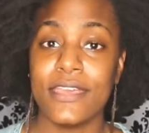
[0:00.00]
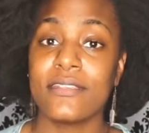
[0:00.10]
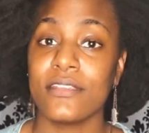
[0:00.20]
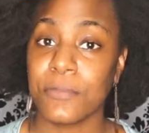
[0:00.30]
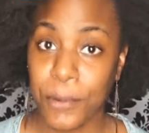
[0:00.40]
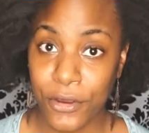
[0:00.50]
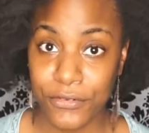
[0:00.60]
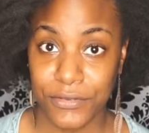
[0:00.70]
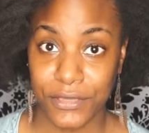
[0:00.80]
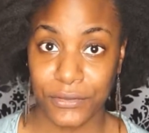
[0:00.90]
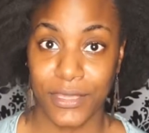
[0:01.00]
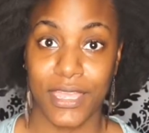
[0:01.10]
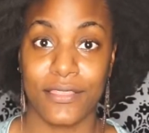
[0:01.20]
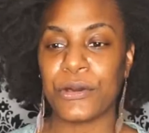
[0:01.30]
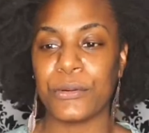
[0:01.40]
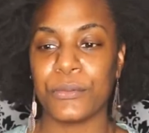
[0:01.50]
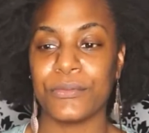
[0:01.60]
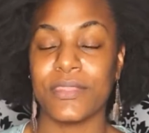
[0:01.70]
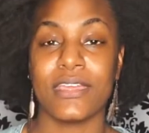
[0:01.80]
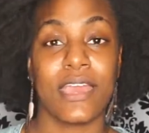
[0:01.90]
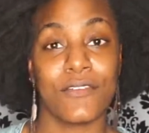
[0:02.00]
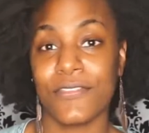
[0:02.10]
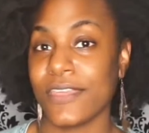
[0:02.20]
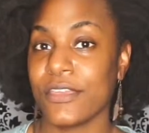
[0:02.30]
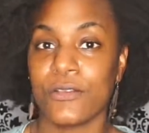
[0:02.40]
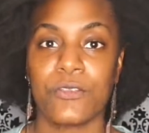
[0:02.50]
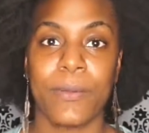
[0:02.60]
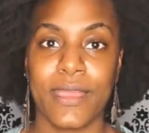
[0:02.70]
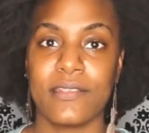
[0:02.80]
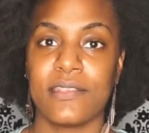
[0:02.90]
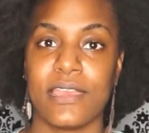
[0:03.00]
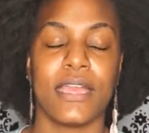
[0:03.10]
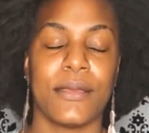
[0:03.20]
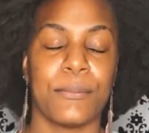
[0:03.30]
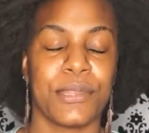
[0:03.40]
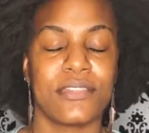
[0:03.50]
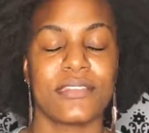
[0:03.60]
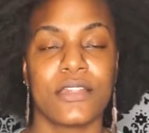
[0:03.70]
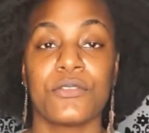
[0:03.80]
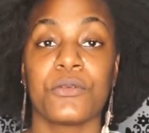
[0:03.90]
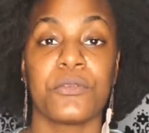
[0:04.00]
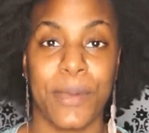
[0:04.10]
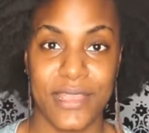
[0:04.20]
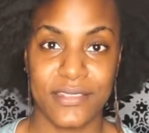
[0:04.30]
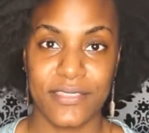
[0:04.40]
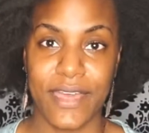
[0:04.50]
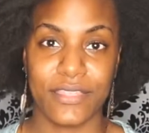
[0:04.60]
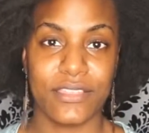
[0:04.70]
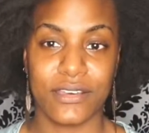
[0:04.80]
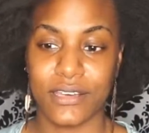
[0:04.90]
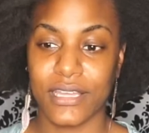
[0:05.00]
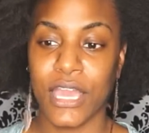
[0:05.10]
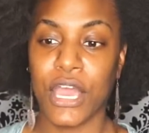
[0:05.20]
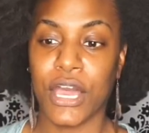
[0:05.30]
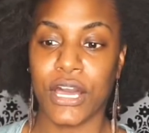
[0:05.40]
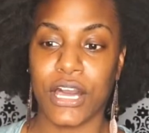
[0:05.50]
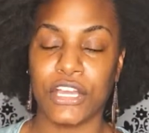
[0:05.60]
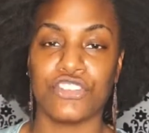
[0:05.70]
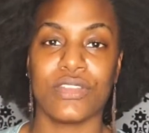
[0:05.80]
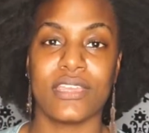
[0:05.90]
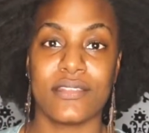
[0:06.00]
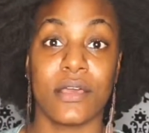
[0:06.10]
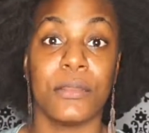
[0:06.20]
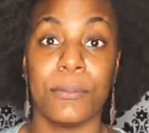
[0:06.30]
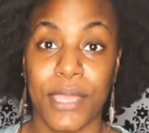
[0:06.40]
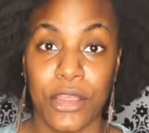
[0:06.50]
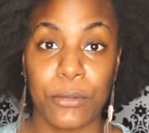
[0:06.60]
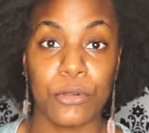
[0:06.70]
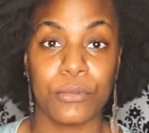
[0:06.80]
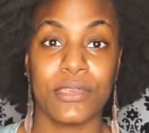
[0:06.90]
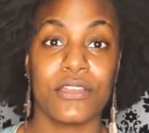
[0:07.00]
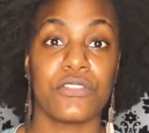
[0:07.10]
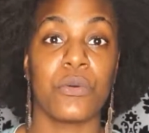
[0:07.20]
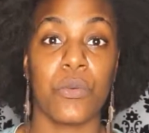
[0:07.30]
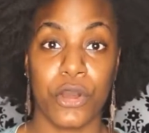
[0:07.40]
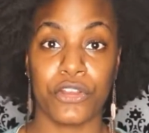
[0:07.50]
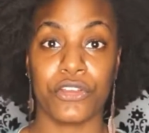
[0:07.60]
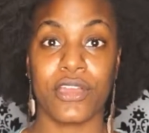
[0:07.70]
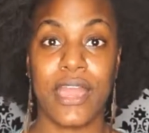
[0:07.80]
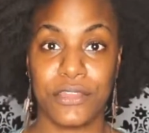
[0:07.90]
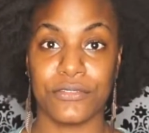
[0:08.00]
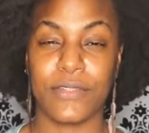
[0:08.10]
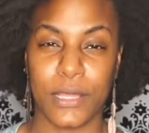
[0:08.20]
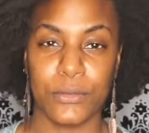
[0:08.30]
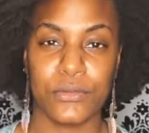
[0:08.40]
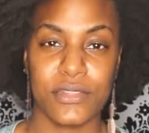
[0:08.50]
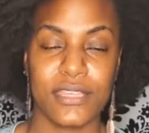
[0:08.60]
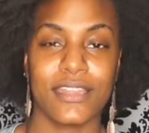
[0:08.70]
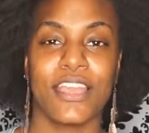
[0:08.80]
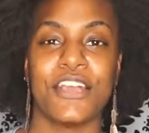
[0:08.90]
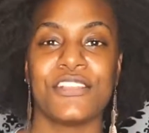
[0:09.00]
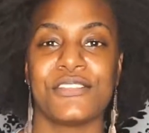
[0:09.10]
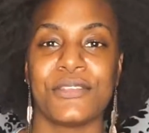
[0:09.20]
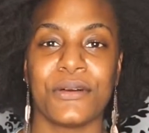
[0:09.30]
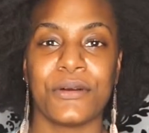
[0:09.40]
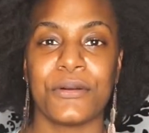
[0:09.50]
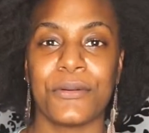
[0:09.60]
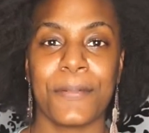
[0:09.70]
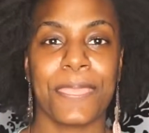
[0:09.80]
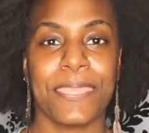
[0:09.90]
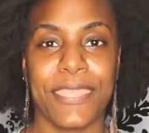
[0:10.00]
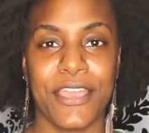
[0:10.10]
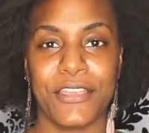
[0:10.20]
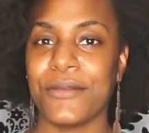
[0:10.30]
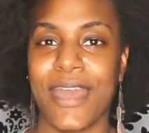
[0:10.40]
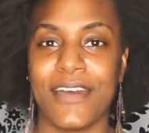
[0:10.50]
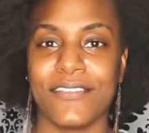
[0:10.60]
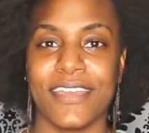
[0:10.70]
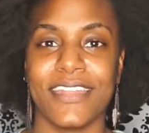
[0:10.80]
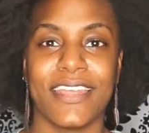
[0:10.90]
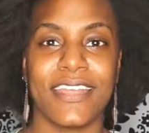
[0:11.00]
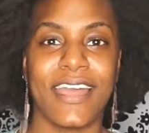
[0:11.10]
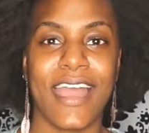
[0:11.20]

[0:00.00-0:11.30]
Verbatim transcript: This is perfect, okay? So everything here is spicy, but it's not so spicy that the uh, drink is unbearable because the water kind of dilutes it. So there you have it.